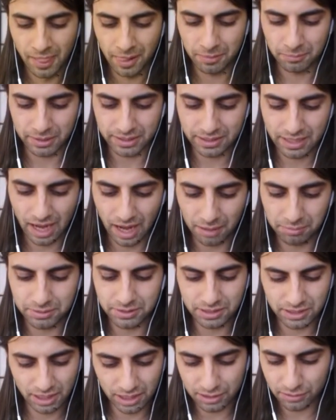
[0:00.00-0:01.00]
But
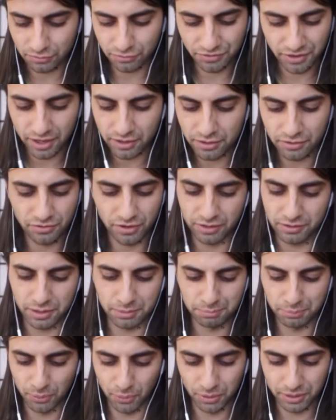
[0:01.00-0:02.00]
Goblin Hut, very, very
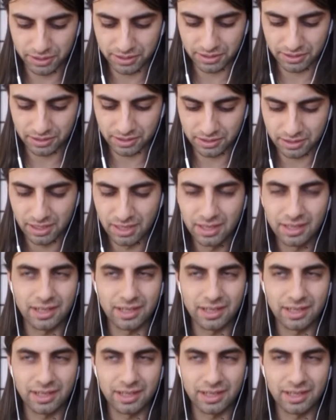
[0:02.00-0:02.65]
important.